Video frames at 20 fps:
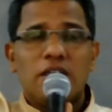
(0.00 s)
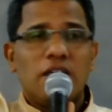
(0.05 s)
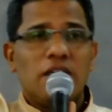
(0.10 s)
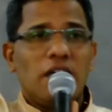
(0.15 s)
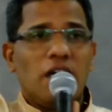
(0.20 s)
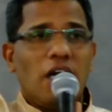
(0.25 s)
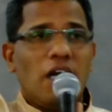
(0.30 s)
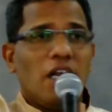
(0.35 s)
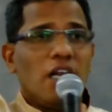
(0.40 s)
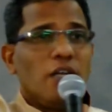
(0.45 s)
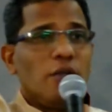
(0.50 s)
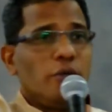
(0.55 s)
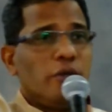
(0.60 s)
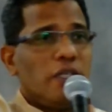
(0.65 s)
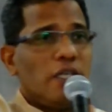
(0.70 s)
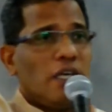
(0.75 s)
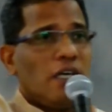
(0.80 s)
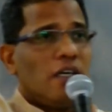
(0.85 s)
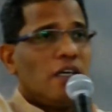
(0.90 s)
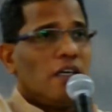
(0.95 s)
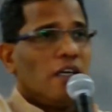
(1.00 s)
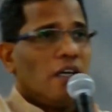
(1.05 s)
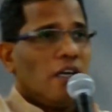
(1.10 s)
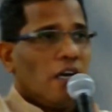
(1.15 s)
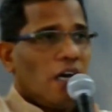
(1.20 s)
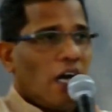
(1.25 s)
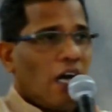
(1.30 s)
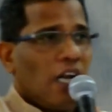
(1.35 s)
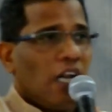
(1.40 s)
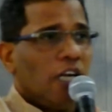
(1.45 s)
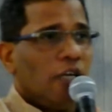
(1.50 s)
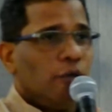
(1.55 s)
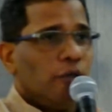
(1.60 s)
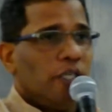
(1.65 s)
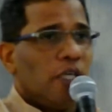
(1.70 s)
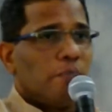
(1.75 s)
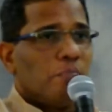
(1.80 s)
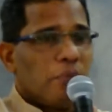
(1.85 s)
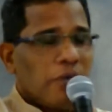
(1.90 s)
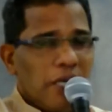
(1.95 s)
Hallelujah. Hallelujah.
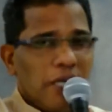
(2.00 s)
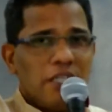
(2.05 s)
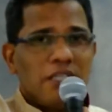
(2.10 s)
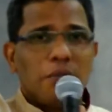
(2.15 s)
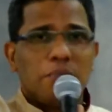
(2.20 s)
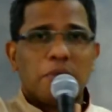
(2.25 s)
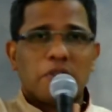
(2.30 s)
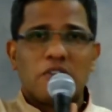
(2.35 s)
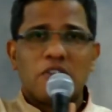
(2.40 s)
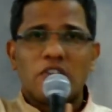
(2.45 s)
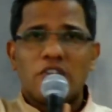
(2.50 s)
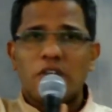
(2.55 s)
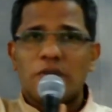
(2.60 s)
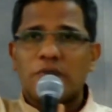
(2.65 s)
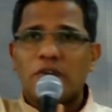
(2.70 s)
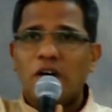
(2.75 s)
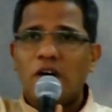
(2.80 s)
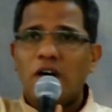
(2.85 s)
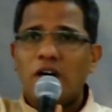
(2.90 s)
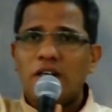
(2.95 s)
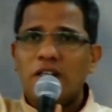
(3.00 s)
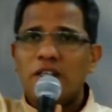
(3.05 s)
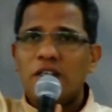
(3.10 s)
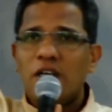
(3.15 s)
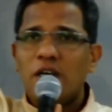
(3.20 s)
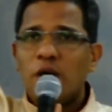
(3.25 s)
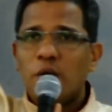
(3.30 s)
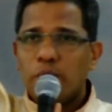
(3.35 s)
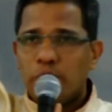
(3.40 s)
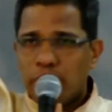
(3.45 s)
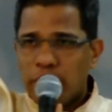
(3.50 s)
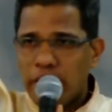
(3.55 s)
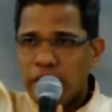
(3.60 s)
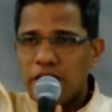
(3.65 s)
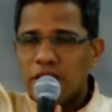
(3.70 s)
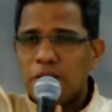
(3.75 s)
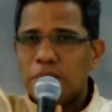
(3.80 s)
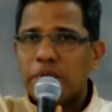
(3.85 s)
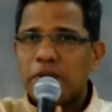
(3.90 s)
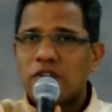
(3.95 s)
Pray in the presence of God. Pray in
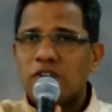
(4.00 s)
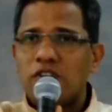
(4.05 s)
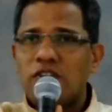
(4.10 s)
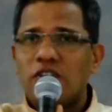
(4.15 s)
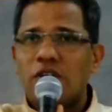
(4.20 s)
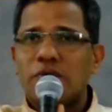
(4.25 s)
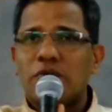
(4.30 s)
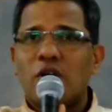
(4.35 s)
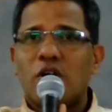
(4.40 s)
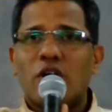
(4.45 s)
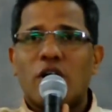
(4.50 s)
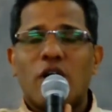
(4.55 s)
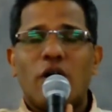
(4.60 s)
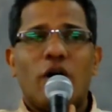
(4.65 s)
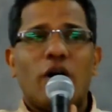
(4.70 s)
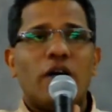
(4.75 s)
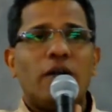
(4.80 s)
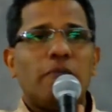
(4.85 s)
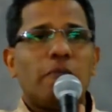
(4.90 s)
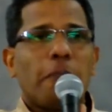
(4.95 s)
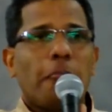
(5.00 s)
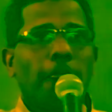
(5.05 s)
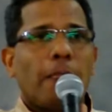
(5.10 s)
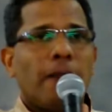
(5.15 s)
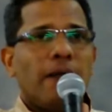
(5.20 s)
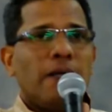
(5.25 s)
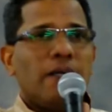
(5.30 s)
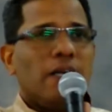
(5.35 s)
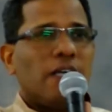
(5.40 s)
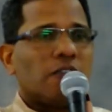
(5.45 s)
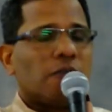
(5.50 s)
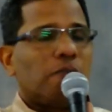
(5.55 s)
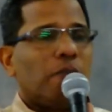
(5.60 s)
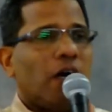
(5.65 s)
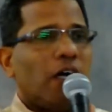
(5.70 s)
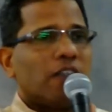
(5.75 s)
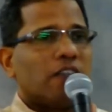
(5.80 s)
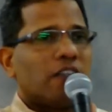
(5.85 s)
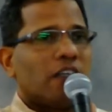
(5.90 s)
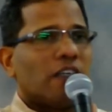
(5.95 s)
the presence of God, O Lord. Yes,
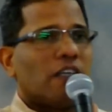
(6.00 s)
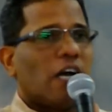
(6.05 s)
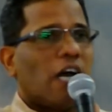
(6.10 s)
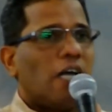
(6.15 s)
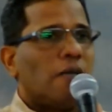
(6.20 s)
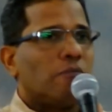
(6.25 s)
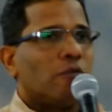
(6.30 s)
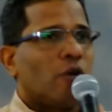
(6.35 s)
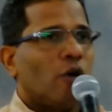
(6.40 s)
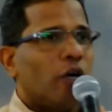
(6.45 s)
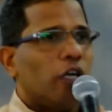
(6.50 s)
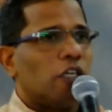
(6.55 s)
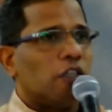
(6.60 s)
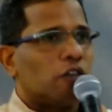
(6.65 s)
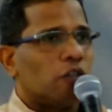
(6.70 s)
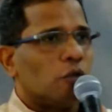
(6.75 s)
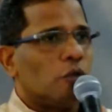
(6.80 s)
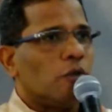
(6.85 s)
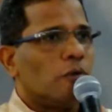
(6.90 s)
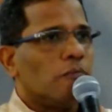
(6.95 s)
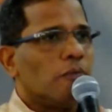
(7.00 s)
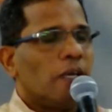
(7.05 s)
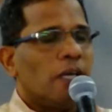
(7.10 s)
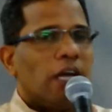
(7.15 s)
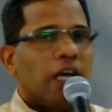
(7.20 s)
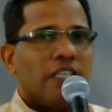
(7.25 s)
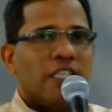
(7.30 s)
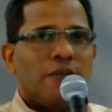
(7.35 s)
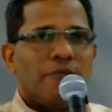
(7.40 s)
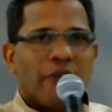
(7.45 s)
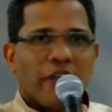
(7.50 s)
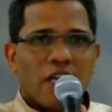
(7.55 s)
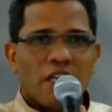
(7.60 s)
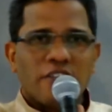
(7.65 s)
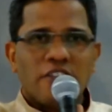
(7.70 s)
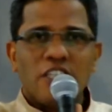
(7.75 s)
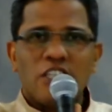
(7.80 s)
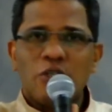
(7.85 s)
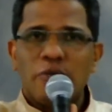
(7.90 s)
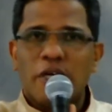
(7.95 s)
Master, I am going through a difficult
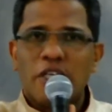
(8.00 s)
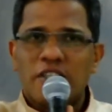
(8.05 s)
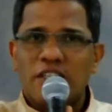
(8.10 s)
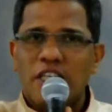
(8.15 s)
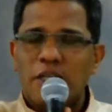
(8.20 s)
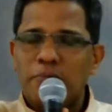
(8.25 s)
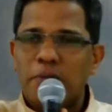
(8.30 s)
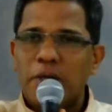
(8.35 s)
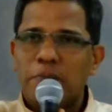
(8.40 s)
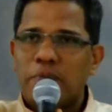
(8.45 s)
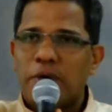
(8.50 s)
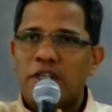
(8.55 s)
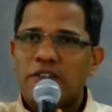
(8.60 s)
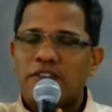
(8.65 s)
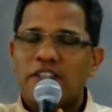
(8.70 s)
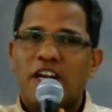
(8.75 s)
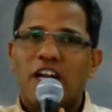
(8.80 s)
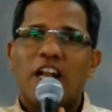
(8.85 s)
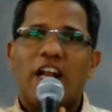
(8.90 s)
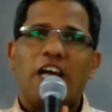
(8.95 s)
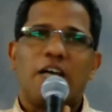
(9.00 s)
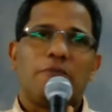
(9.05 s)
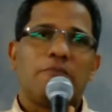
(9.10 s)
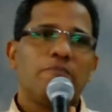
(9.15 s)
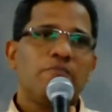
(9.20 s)
situation in my personal life.